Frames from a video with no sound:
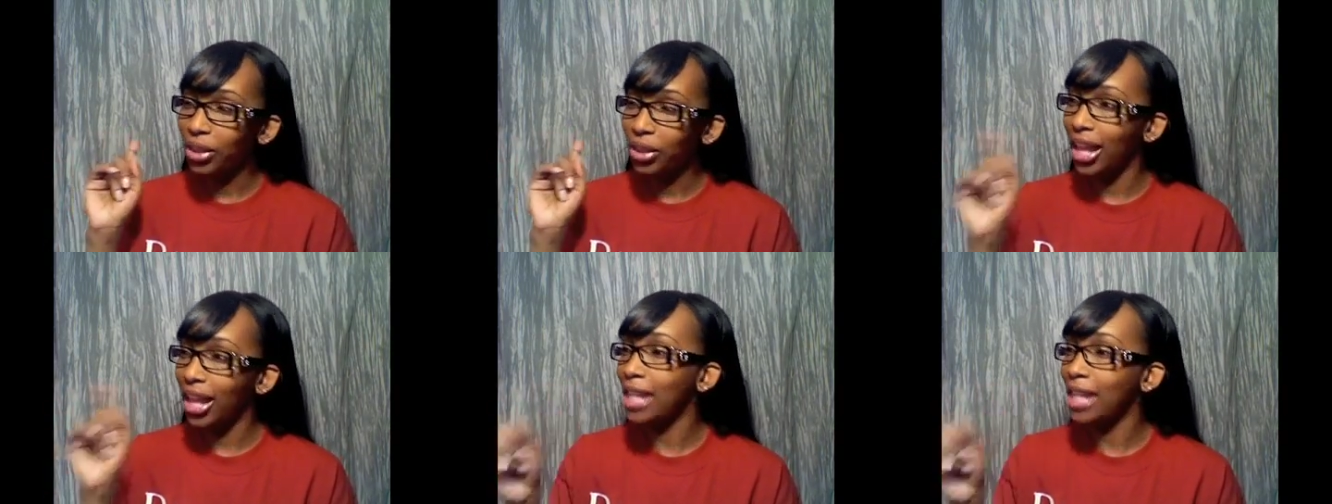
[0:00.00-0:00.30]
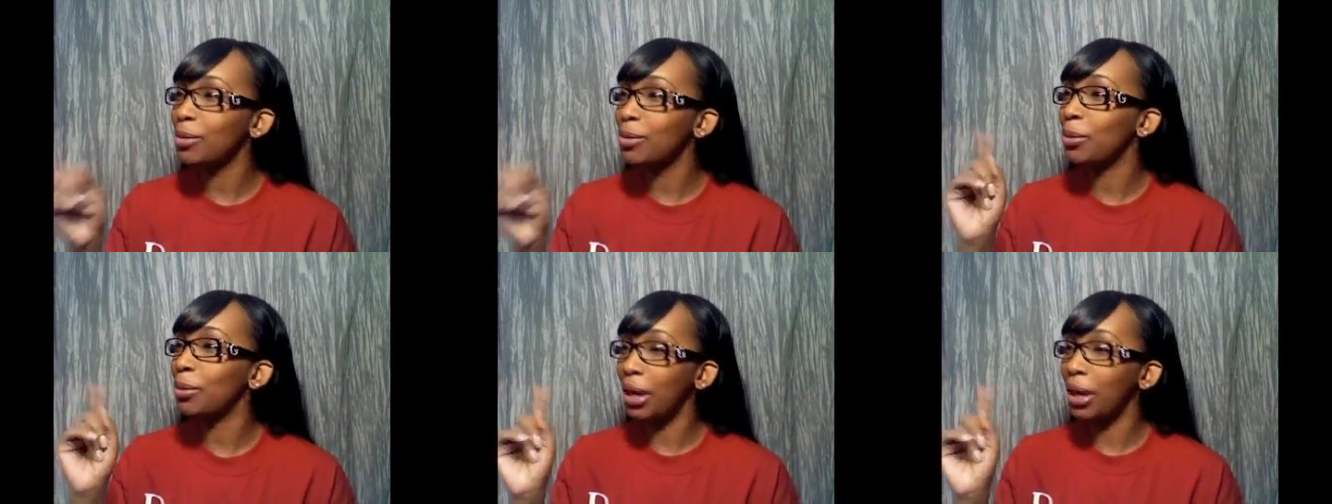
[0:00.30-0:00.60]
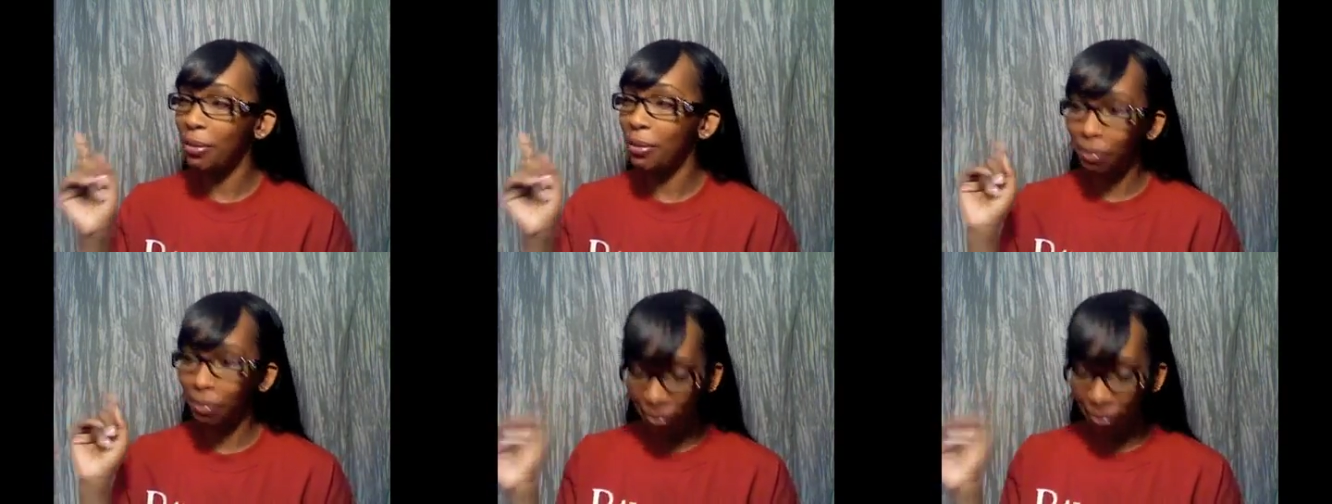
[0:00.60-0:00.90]
that's what
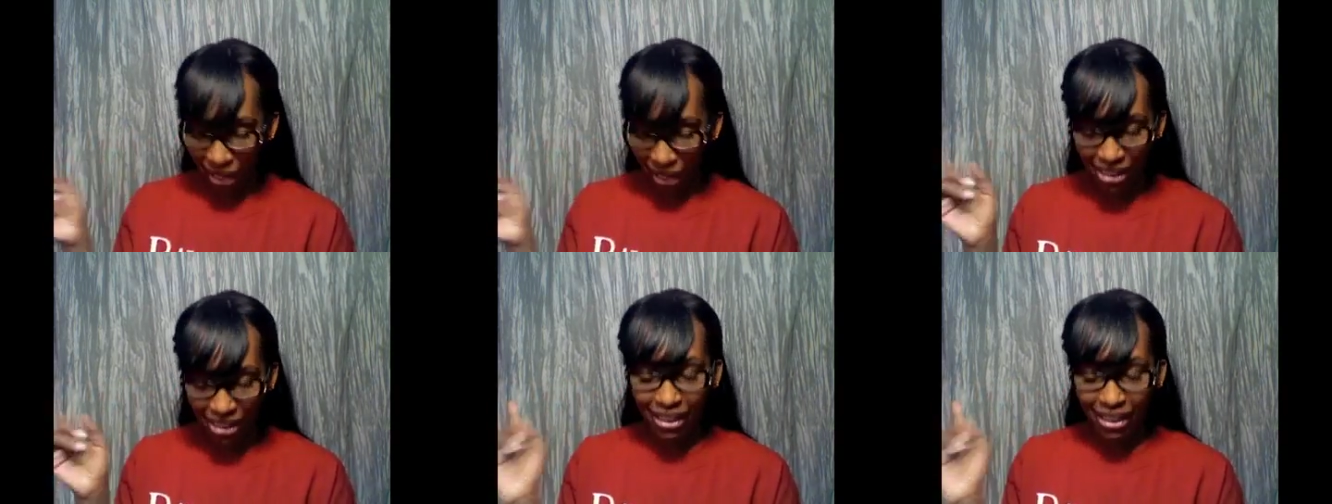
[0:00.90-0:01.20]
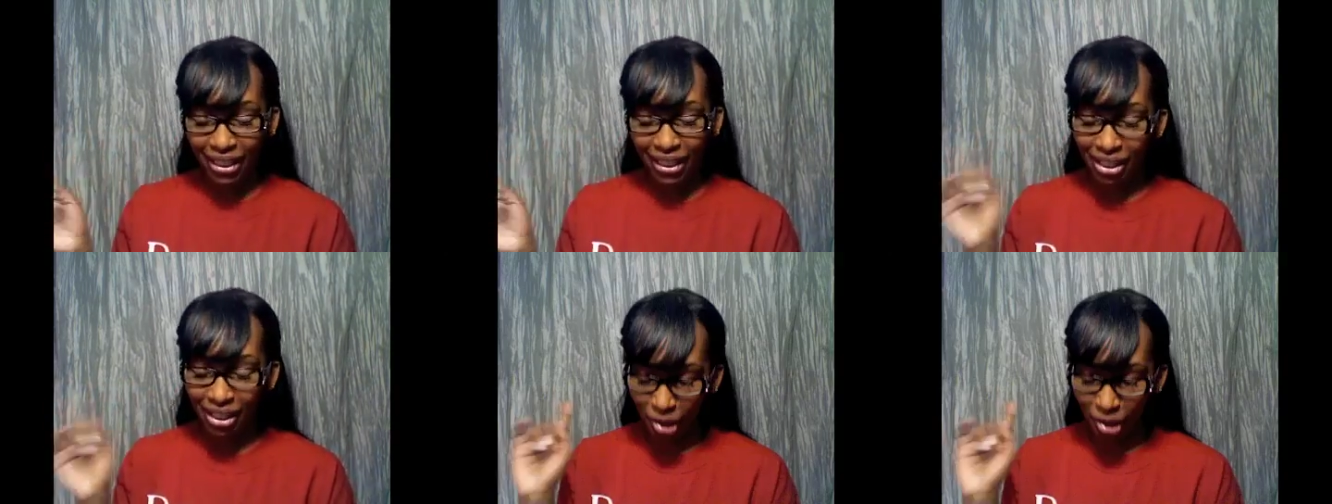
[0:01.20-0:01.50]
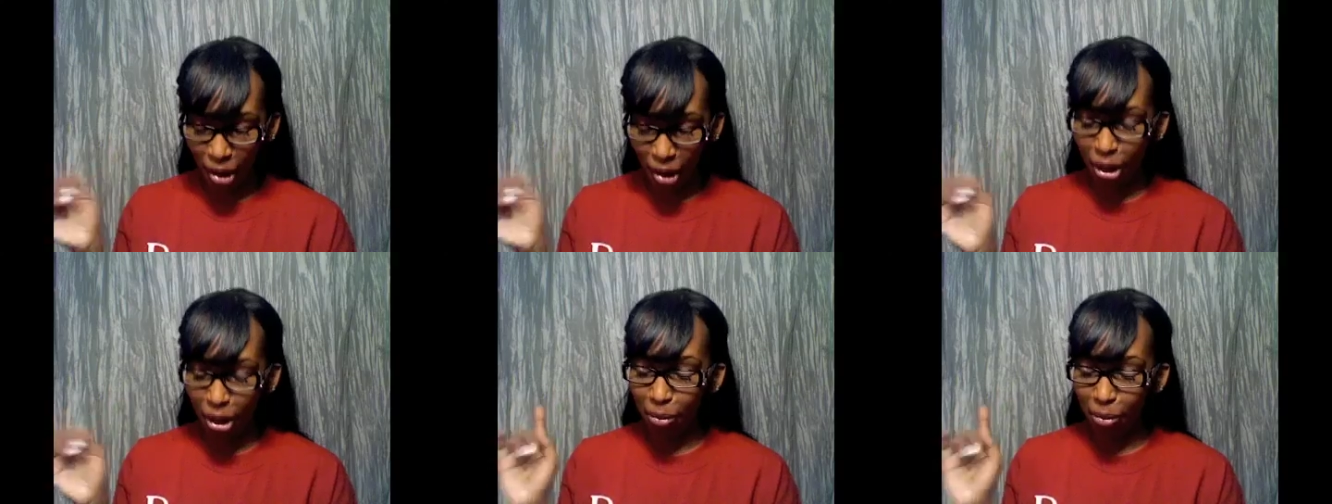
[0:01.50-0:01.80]
I'm basically
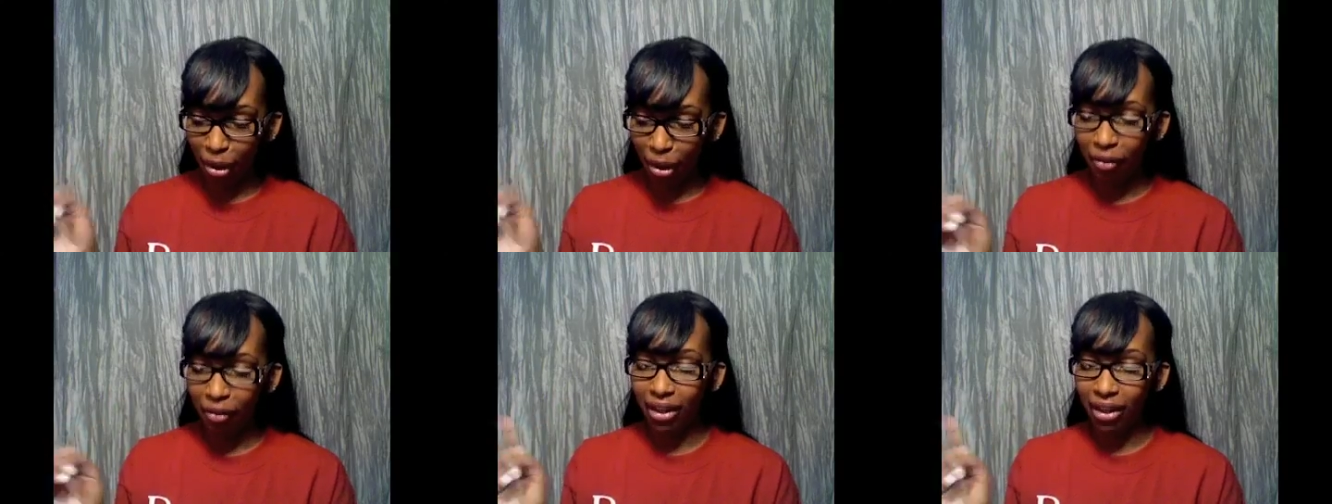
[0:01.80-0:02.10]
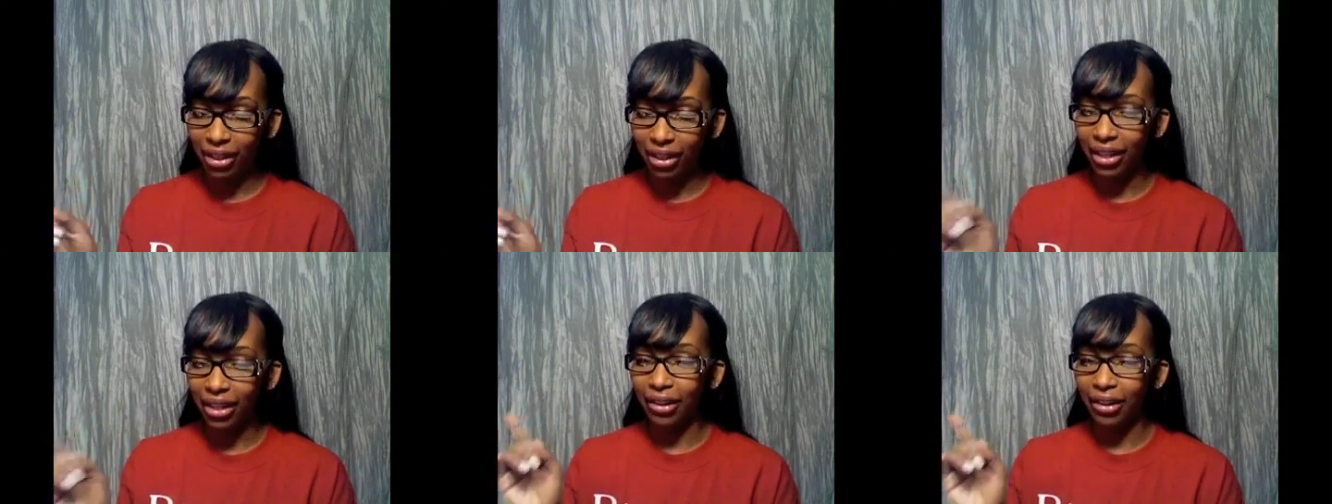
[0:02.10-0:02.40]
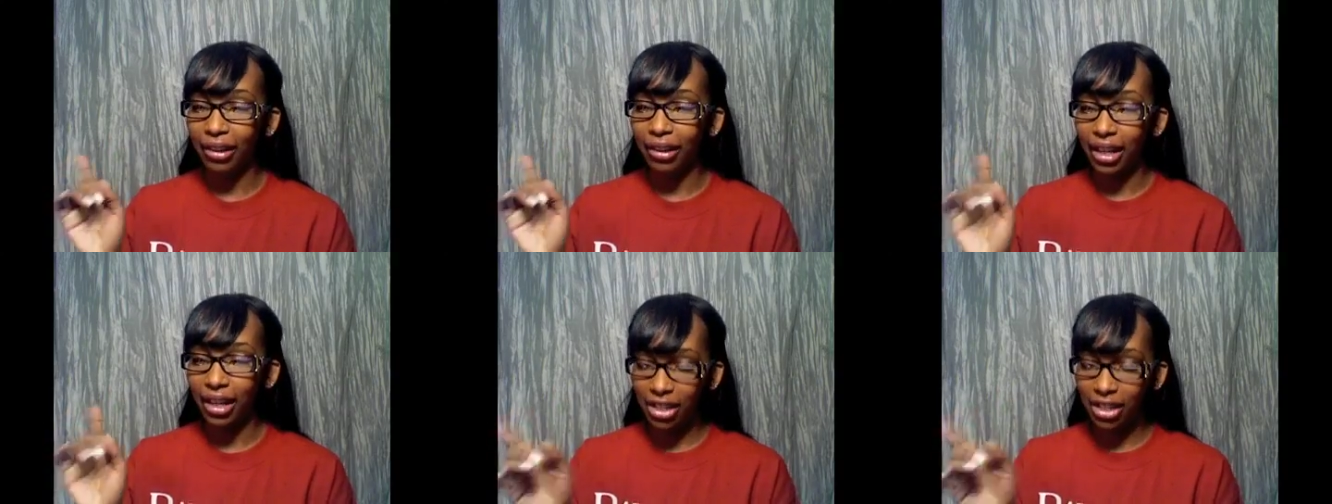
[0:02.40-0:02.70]
talking about right
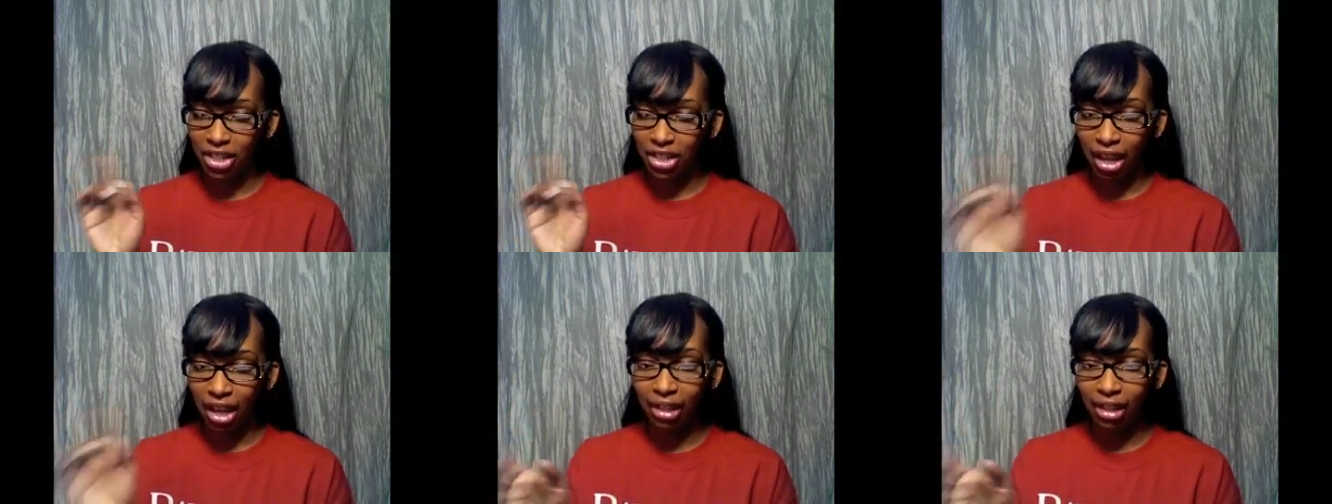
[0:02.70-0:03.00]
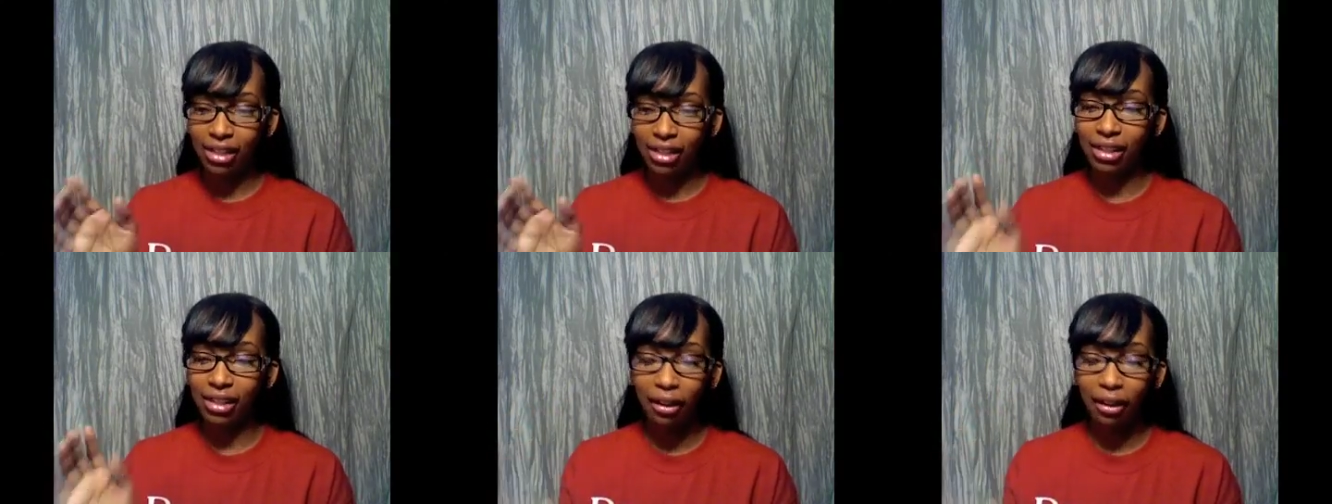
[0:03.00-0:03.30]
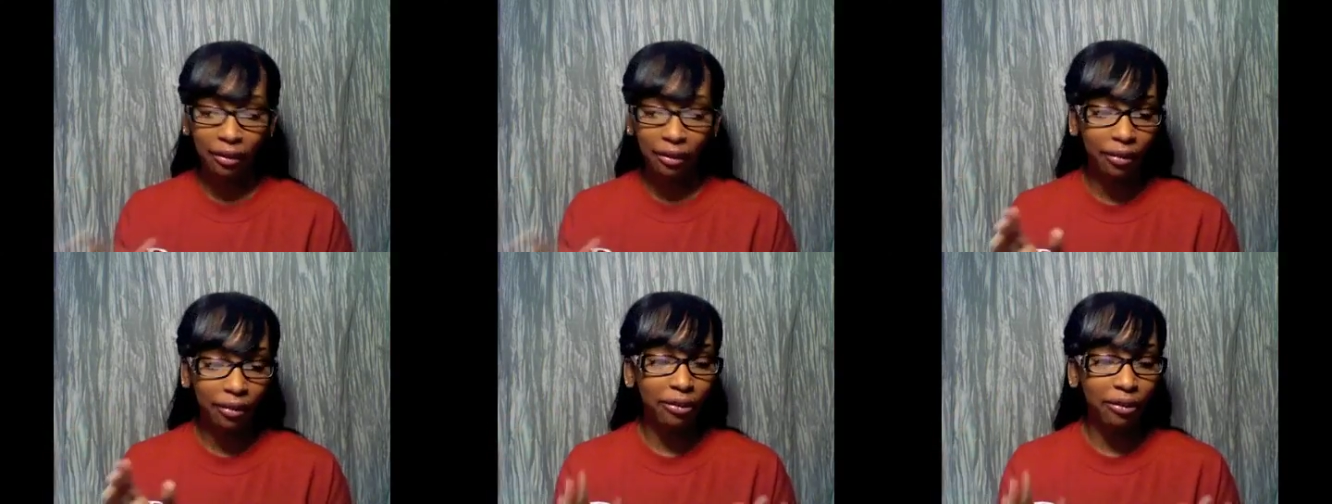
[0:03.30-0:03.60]
there, like jealous
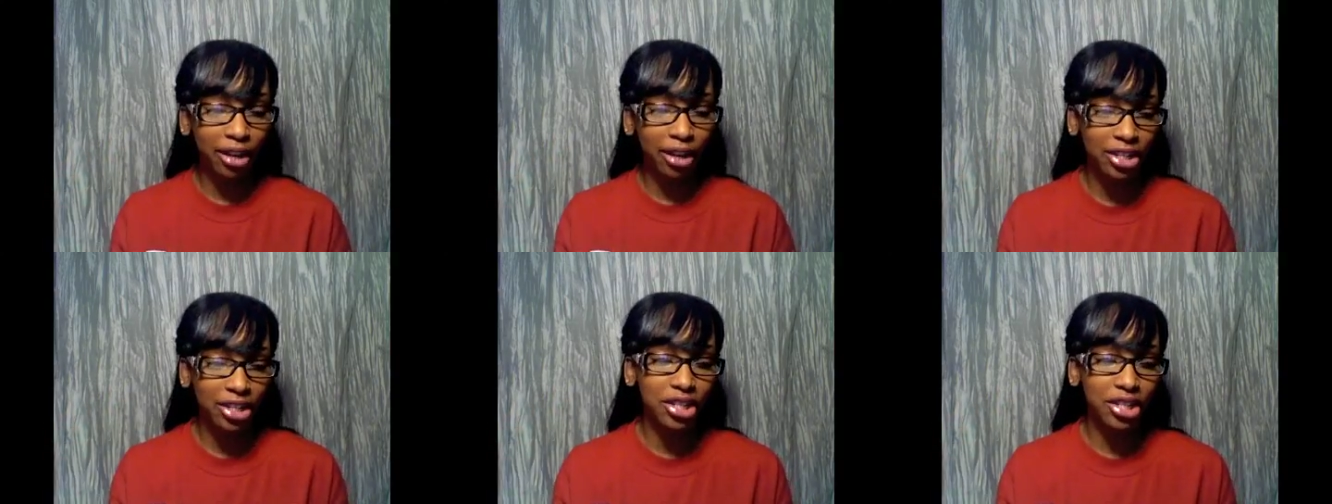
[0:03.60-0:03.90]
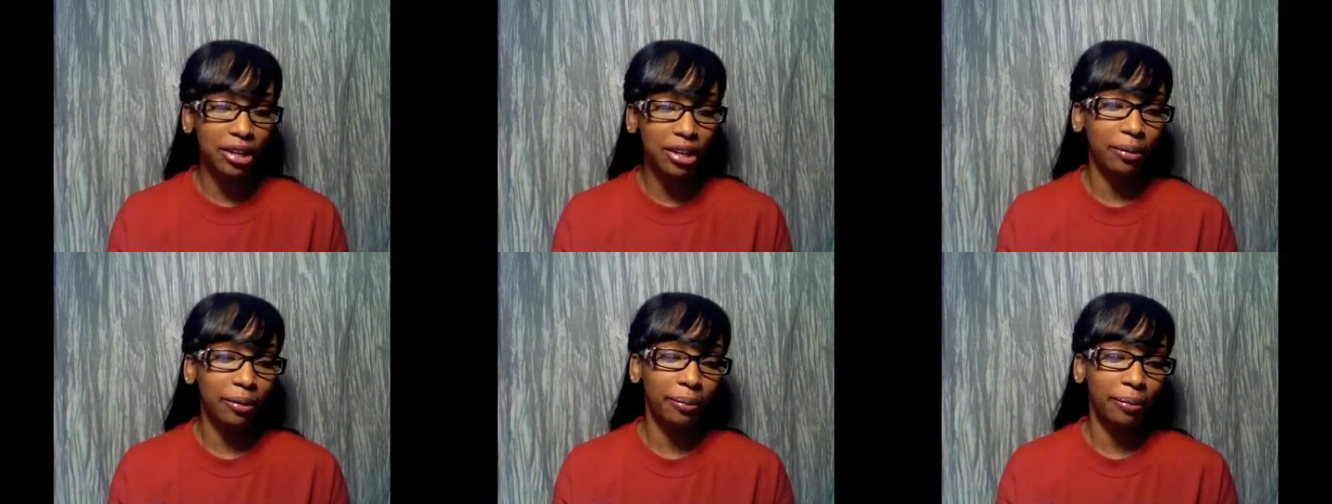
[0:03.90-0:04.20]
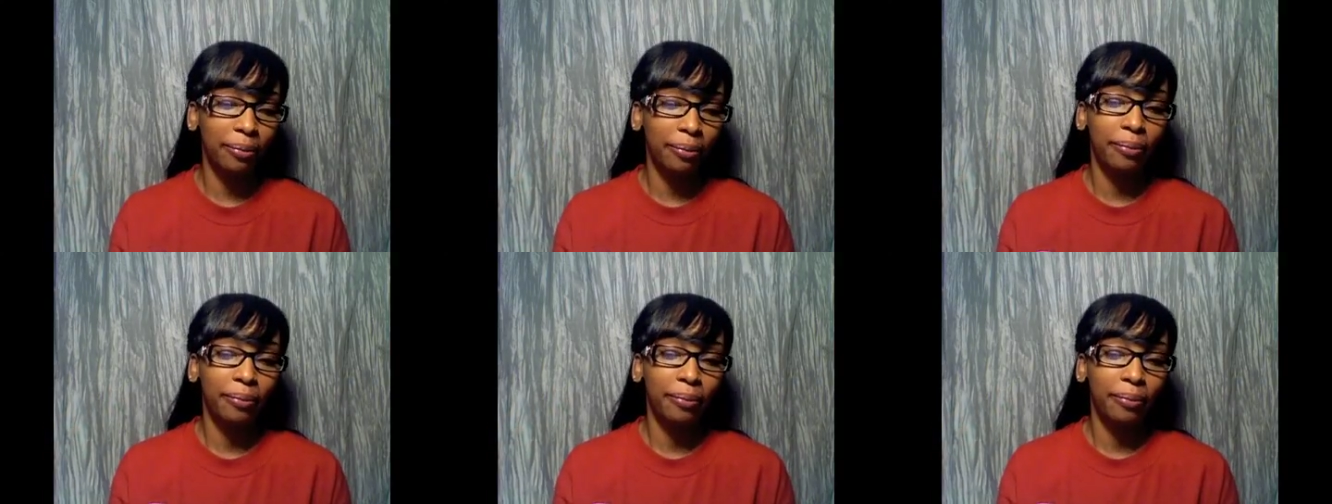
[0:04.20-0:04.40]
of a friendship